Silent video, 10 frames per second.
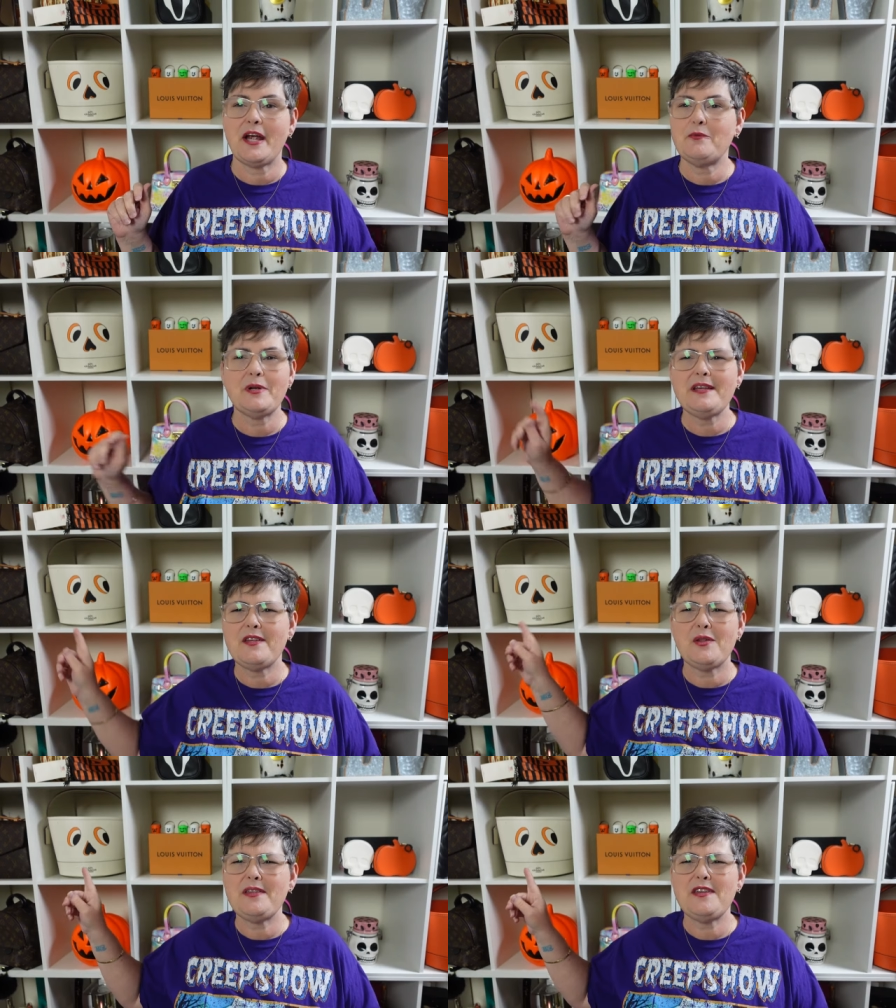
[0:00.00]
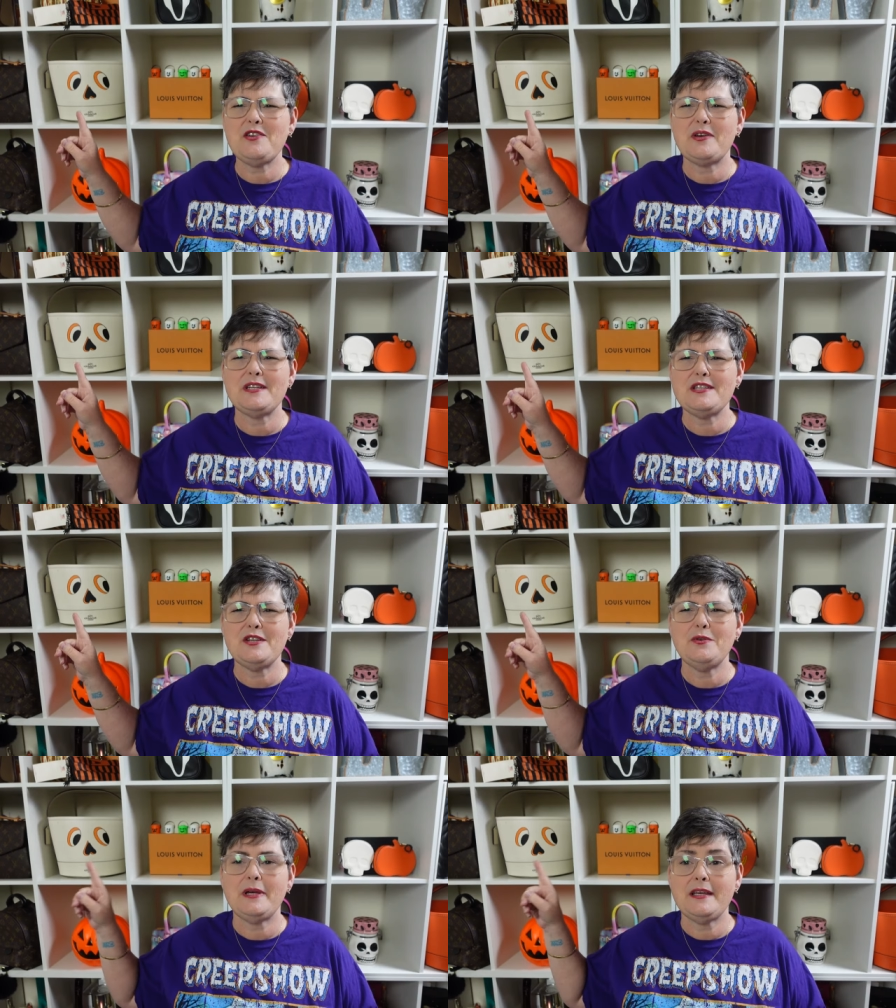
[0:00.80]
And really the only thing you can
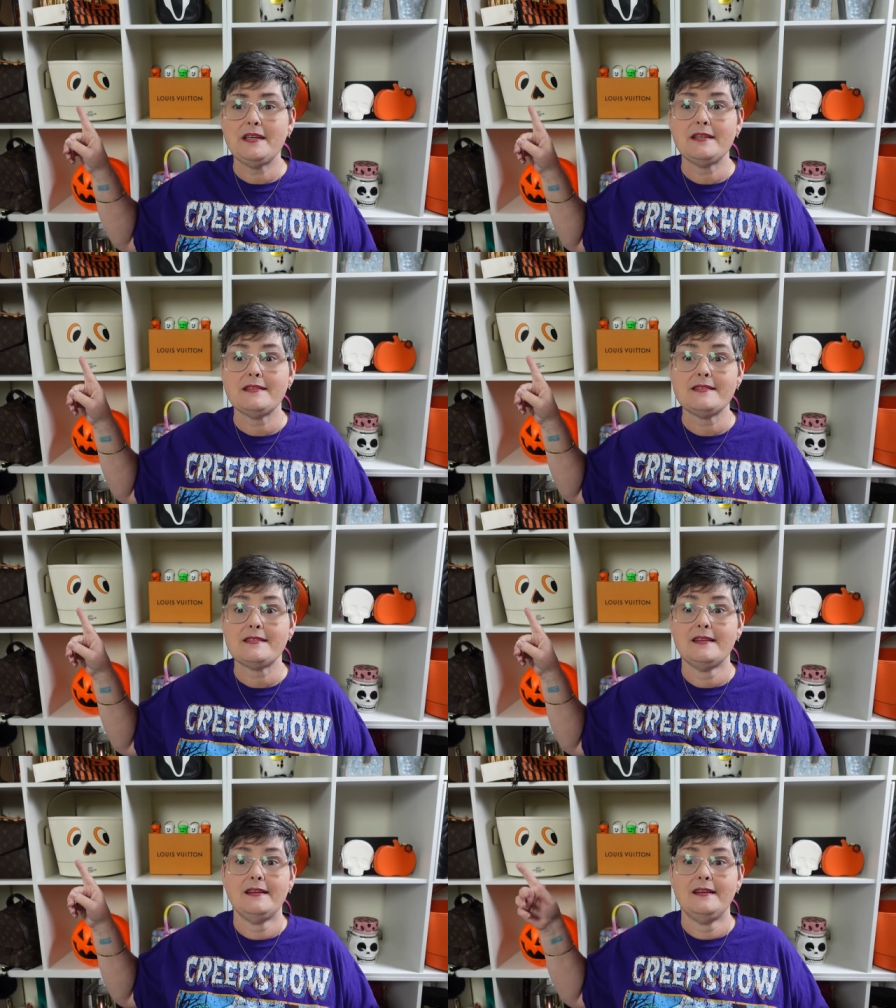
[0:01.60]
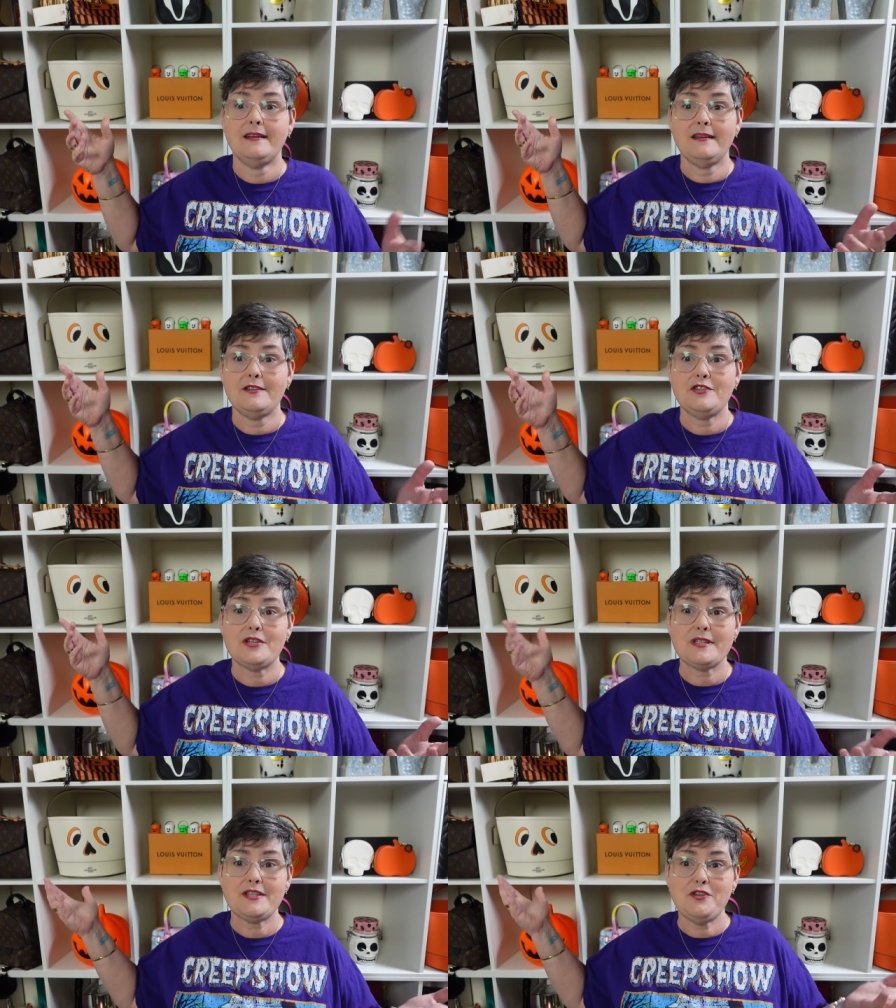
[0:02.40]
do is
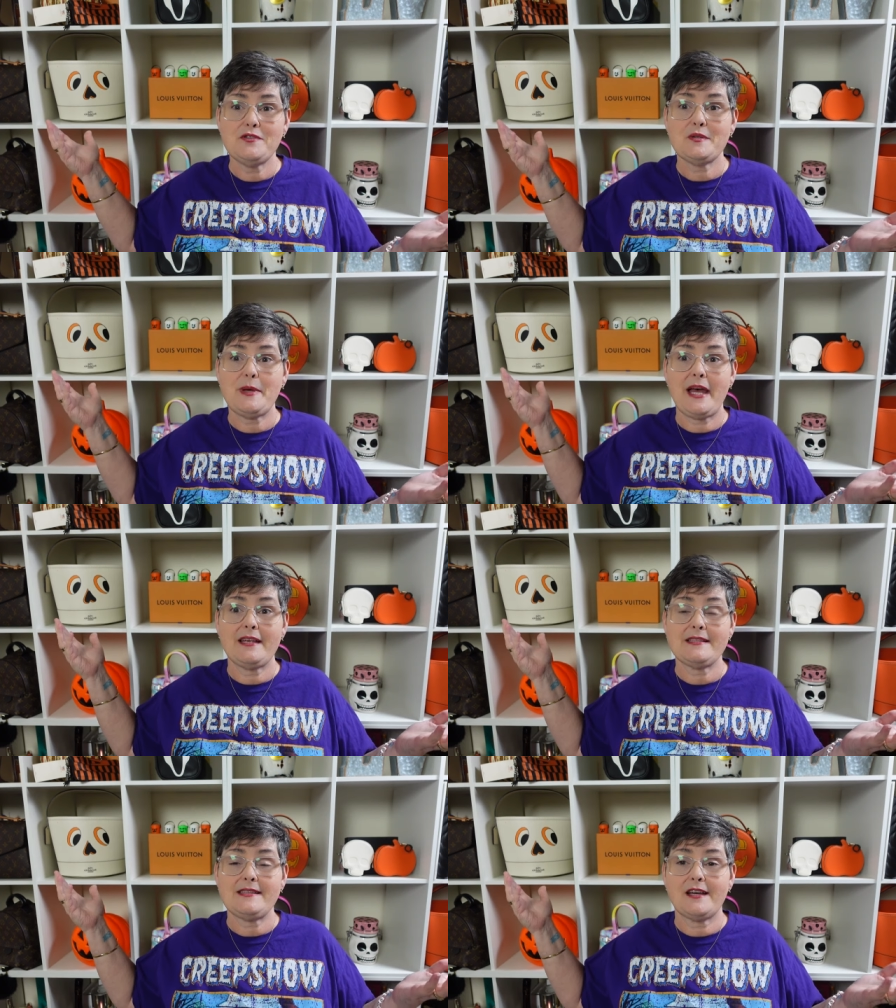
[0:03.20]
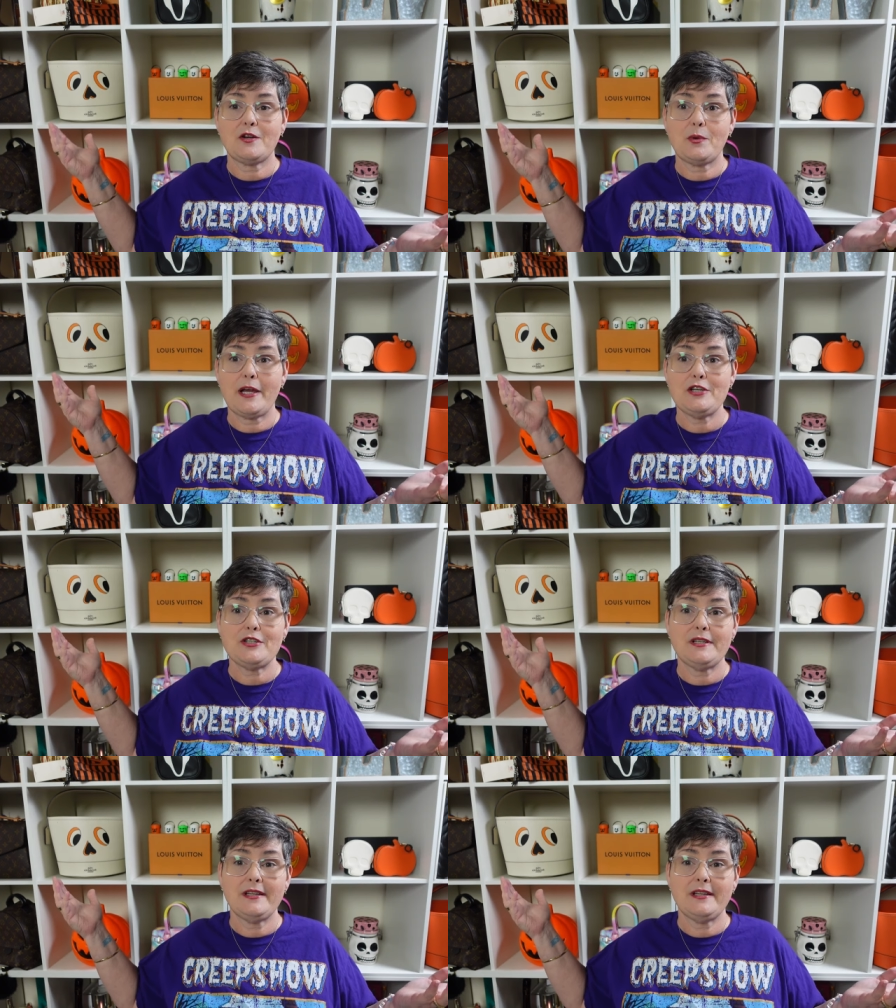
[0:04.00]
just use them as decoration.